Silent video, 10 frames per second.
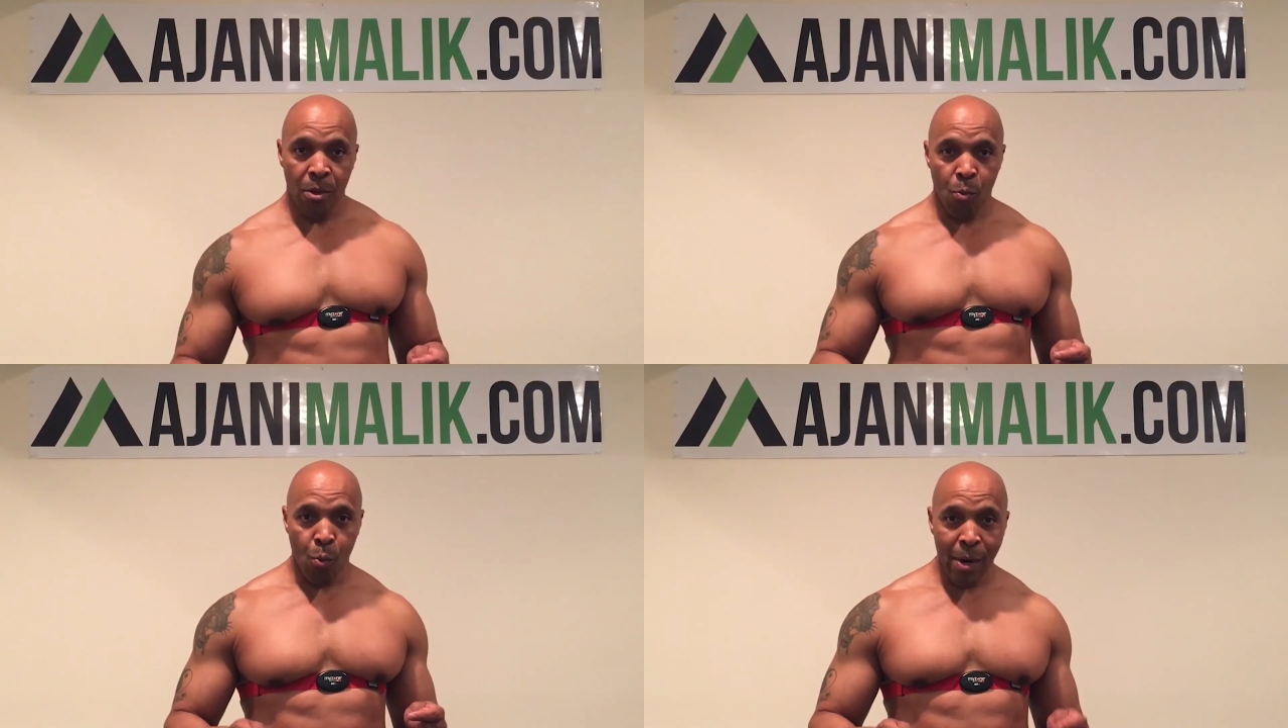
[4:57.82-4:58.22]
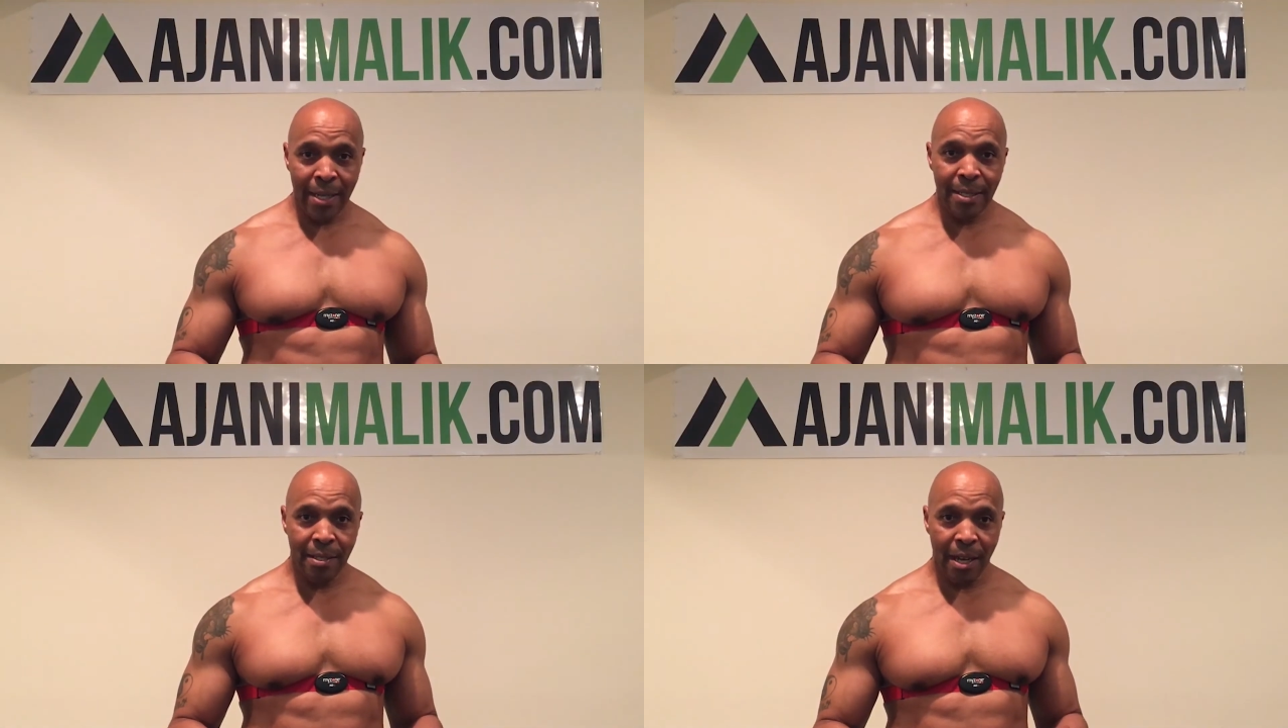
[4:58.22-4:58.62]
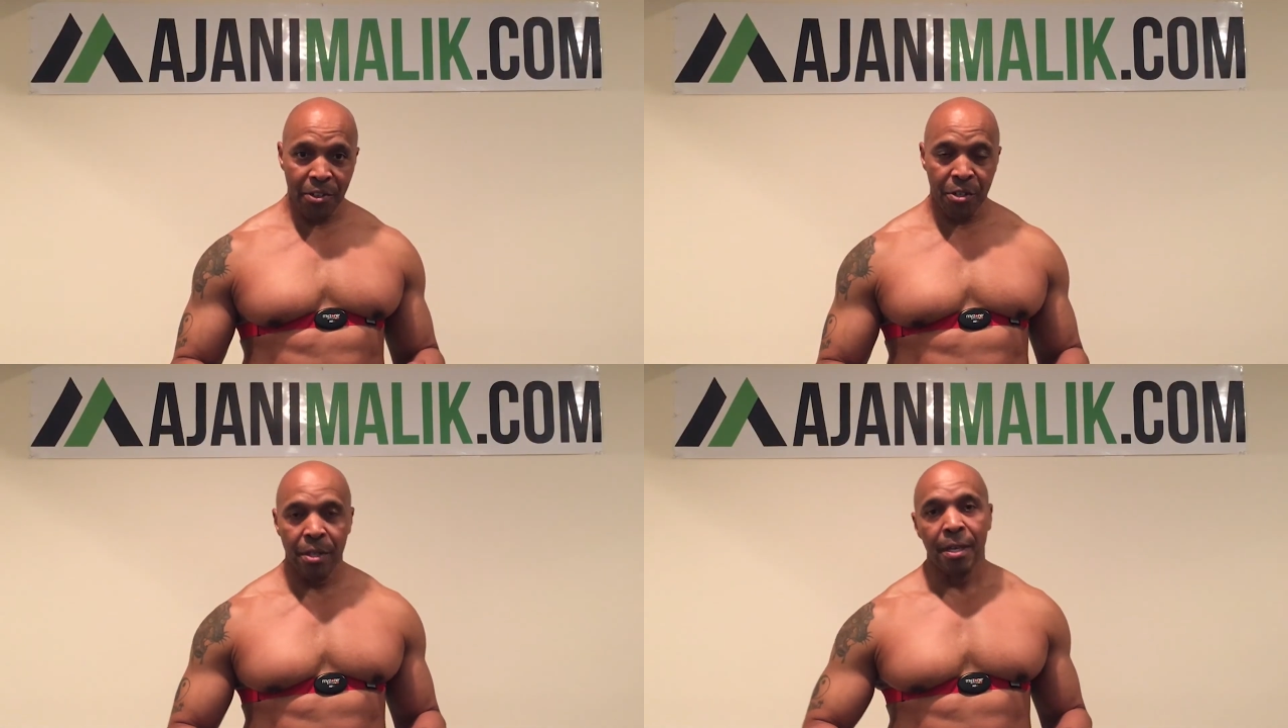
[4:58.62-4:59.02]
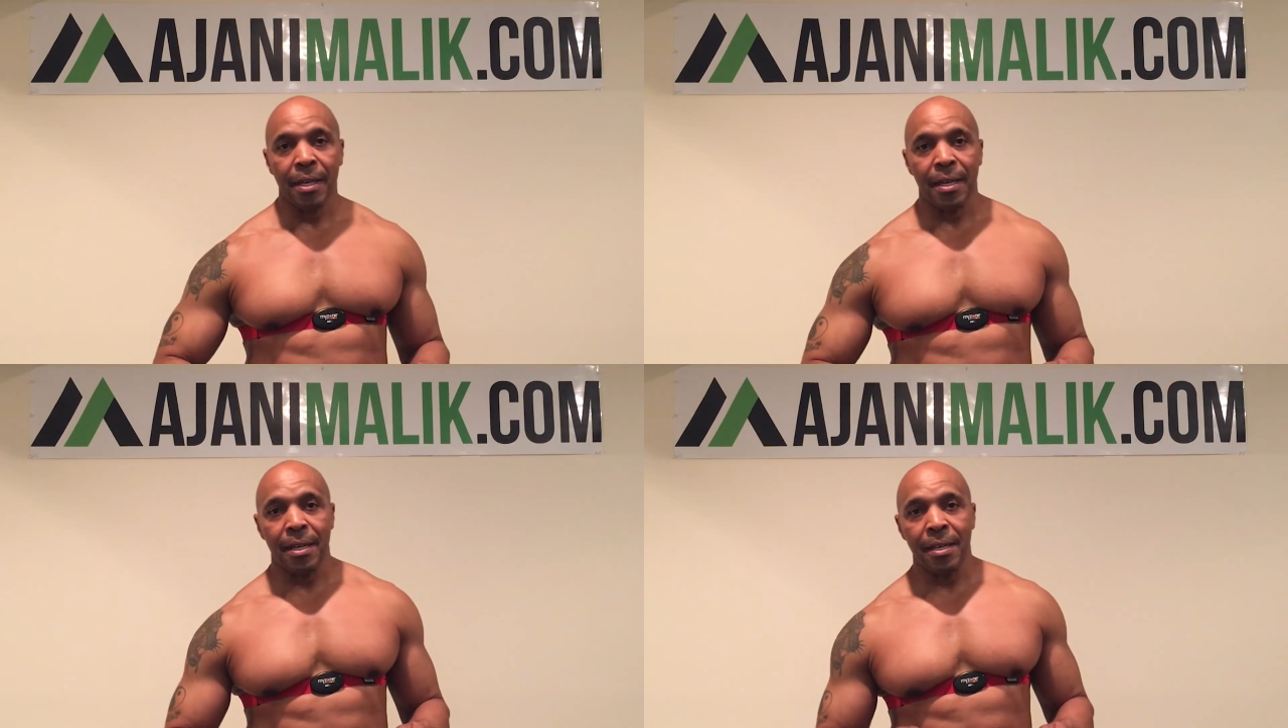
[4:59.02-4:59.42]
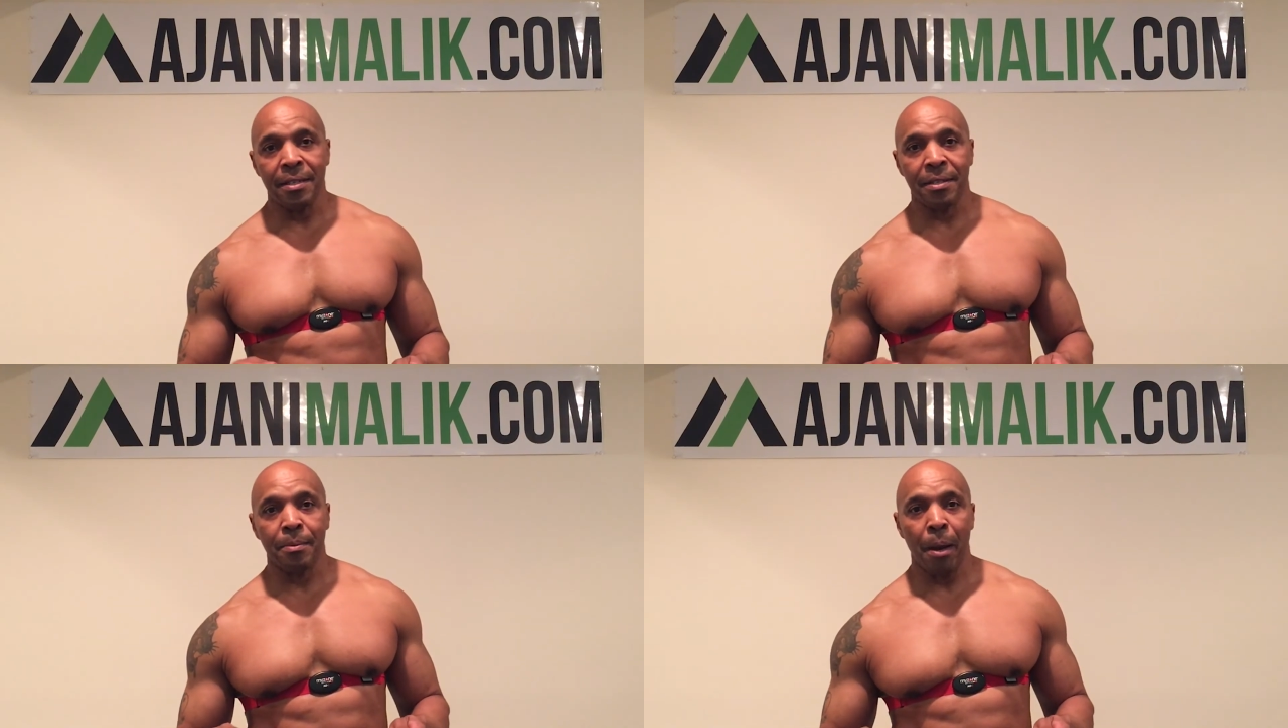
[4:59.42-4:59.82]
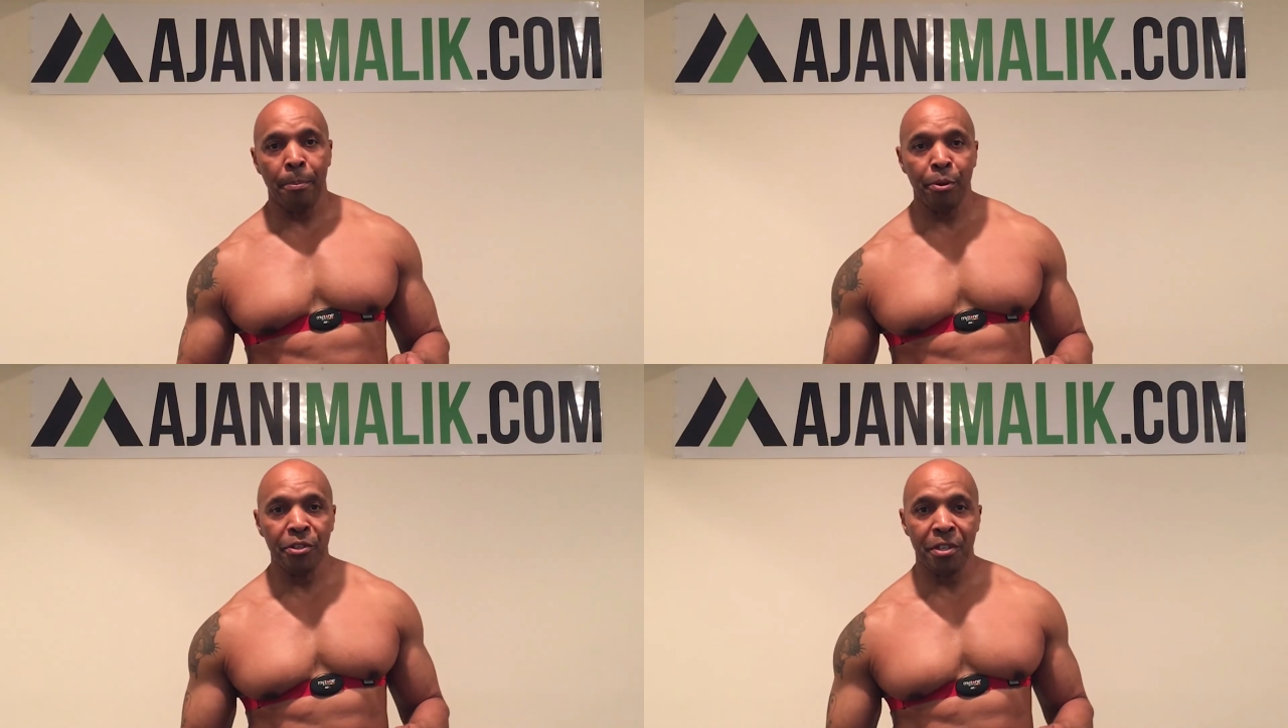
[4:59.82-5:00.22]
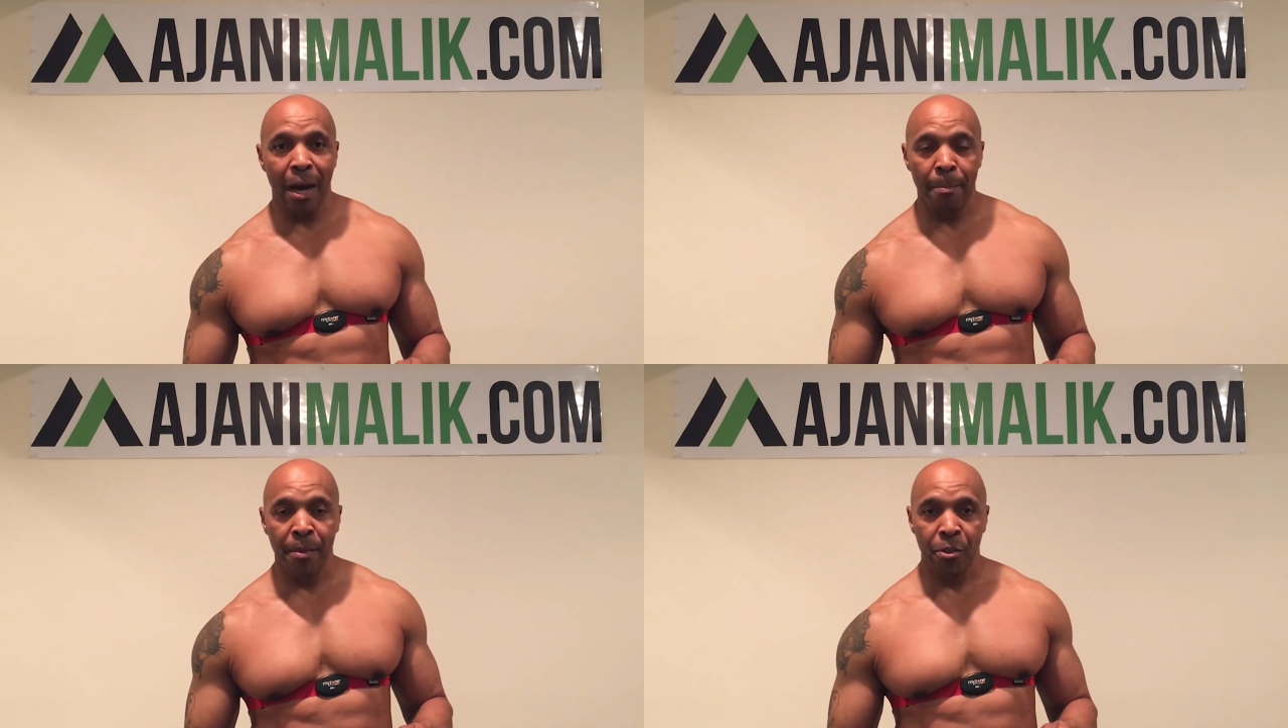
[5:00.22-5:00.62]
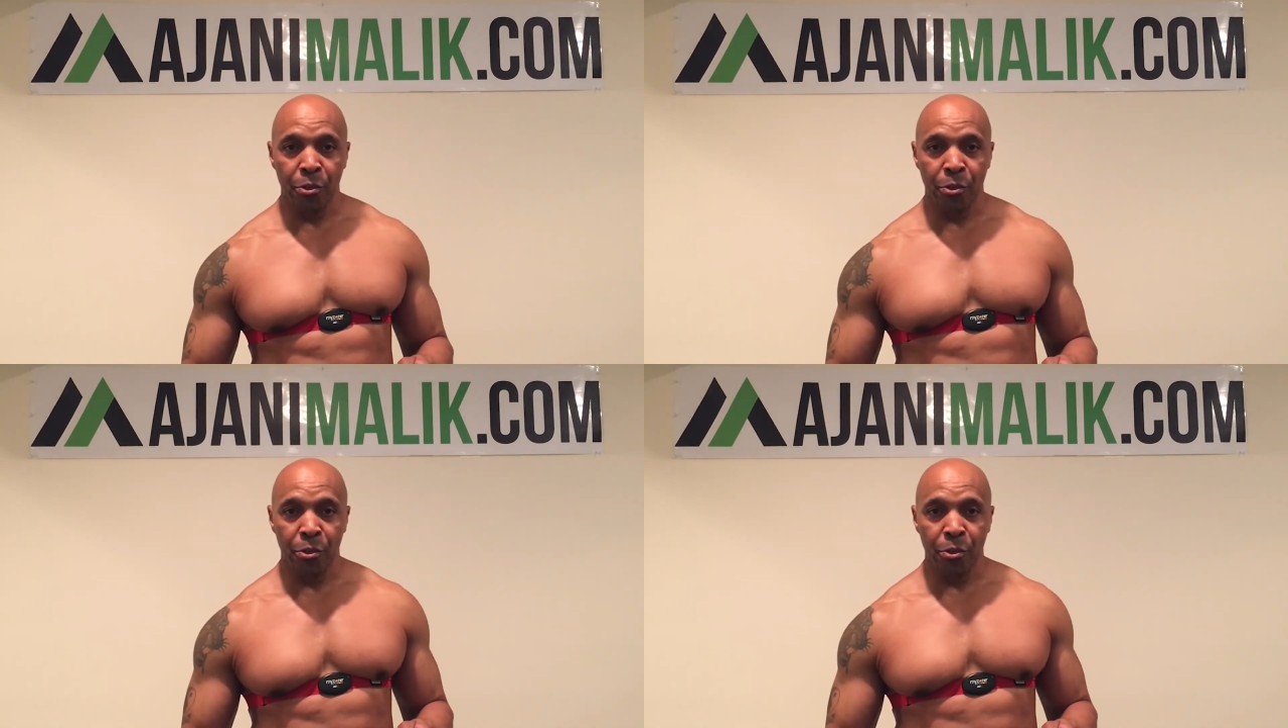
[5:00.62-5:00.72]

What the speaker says: One such is a push-up.